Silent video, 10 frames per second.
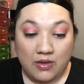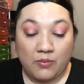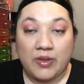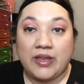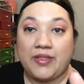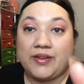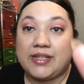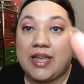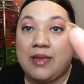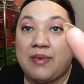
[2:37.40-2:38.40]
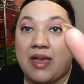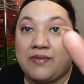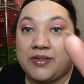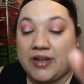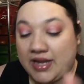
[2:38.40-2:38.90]
one other time
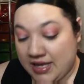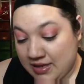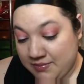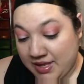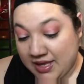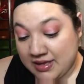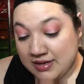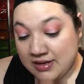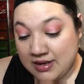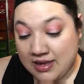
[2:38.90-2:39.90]
after I hit pan.